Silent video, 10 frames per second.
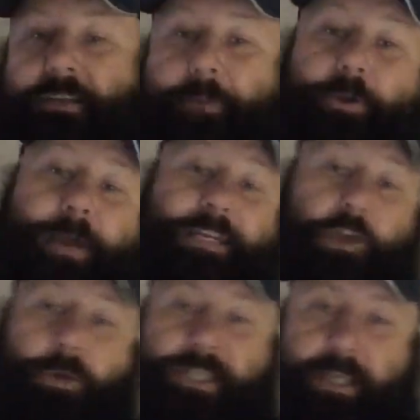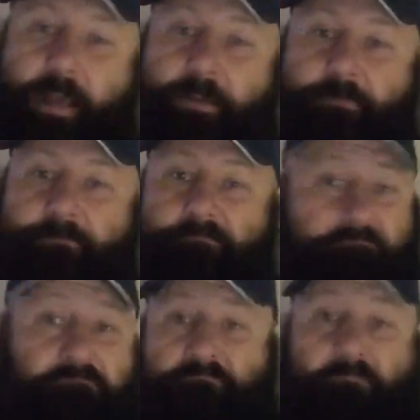WHO has said?
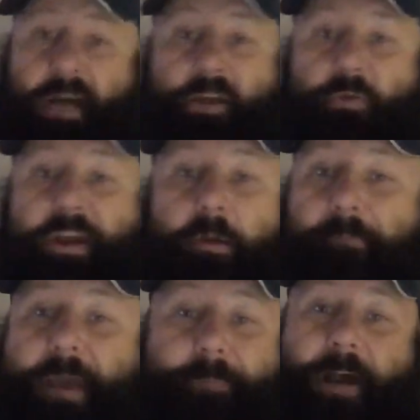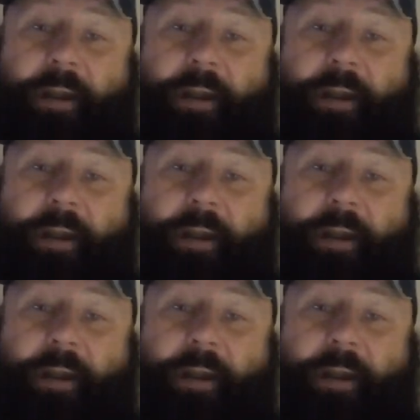I don't hear a peep